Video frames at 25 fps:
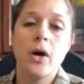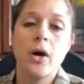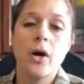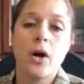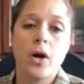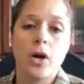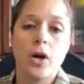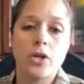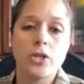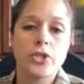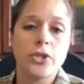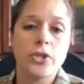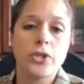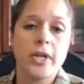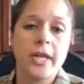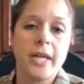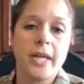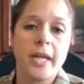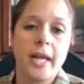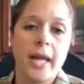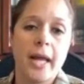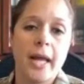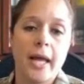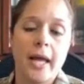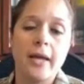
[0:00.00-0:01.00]
our
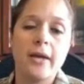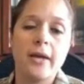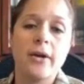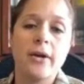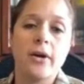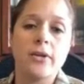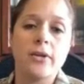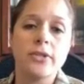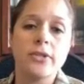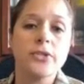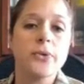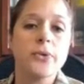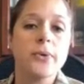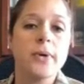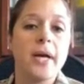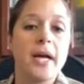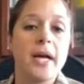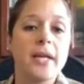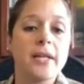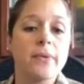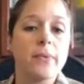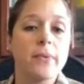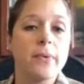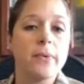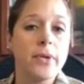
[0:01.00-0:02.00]
training AAR. So I
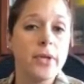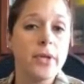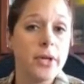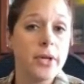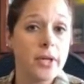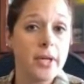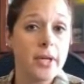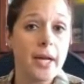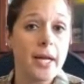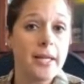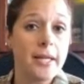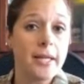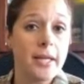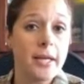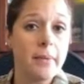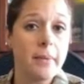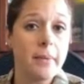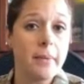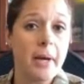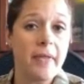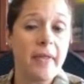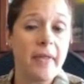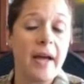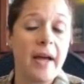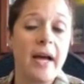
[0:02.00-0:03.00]
had a really good idea
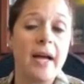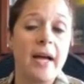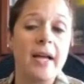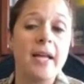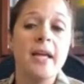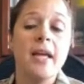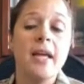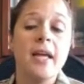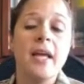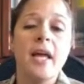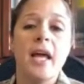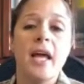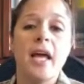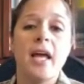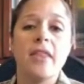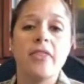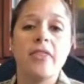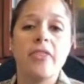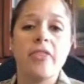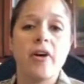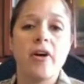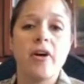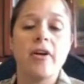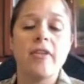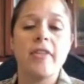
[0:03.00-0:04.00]
about that and
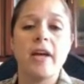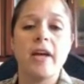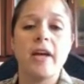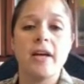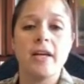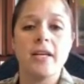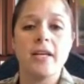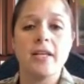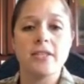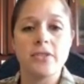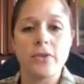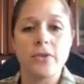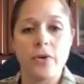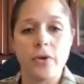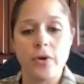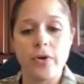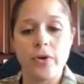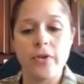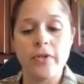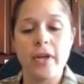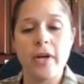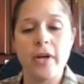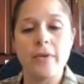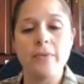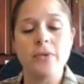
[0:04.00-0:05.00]
thought that is
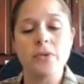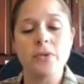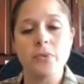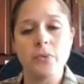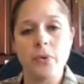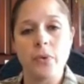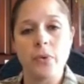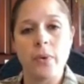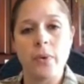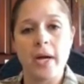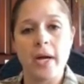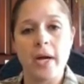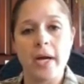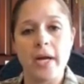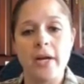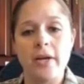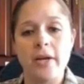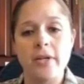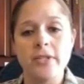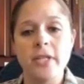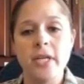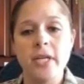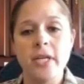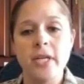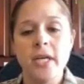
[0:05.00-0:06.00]
all that was
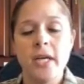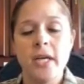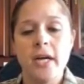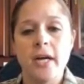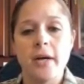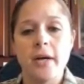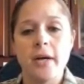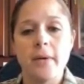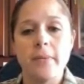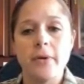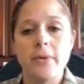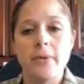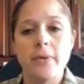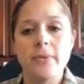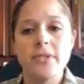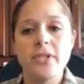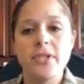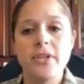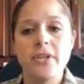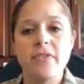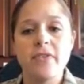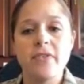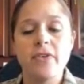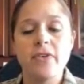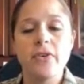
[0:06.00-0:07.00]
required. There was
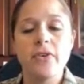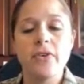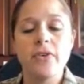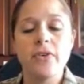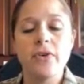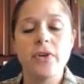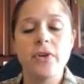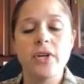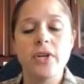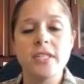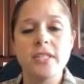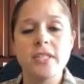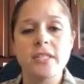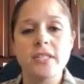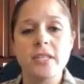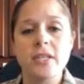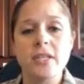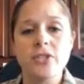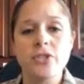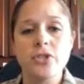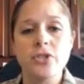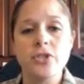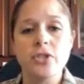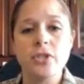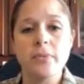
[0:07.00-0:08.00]
never a
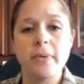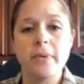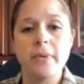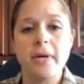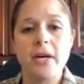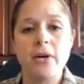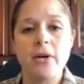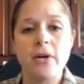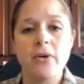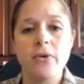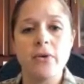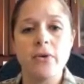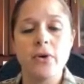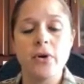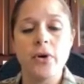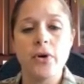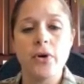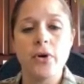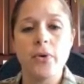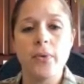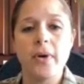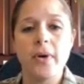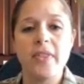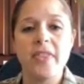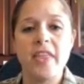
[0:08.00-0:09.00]
discussion about,
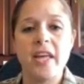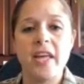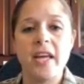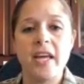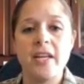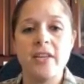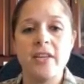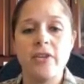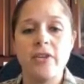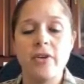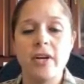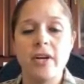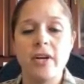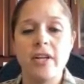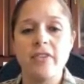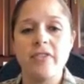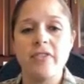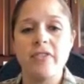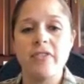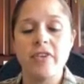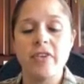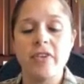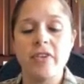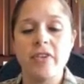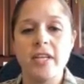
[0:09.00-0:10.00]
at the end, you got to
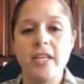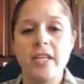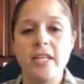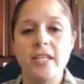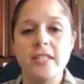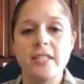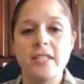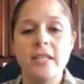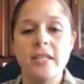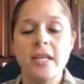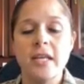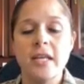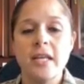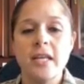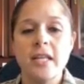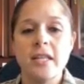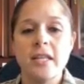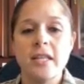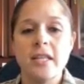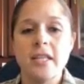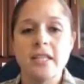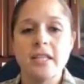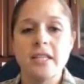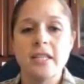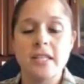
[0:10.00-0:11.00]
fill in
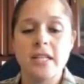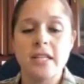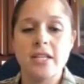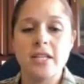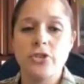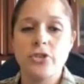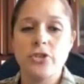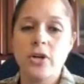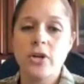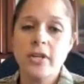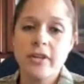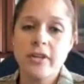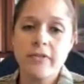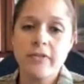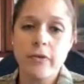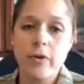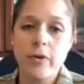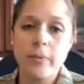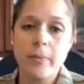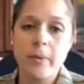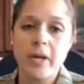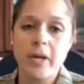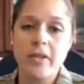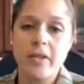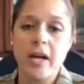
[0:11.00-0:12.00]
this electronic
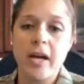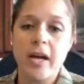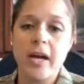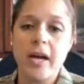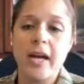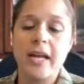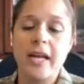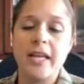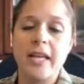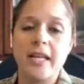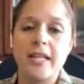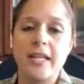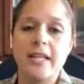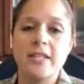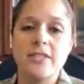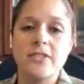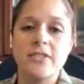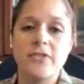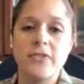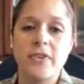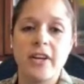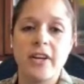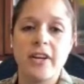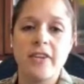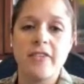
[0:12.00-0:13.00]
form online, and
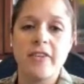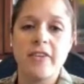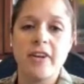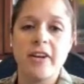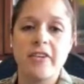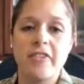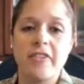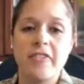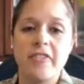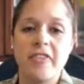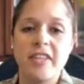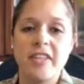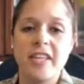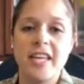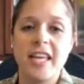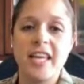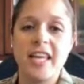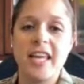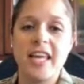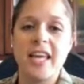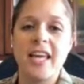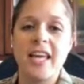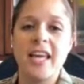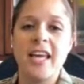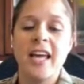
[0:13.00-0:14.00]
it's very, very
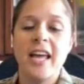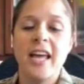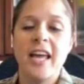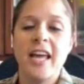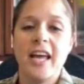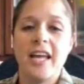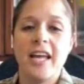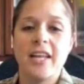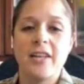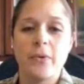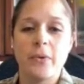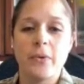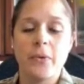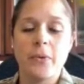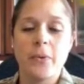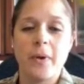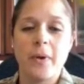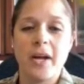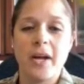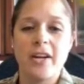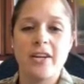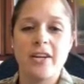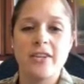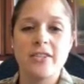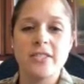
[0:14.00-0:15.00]
finicky, and it
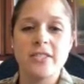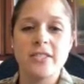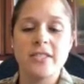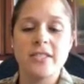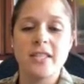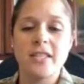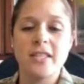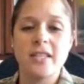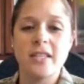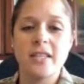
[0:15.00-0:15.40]
requires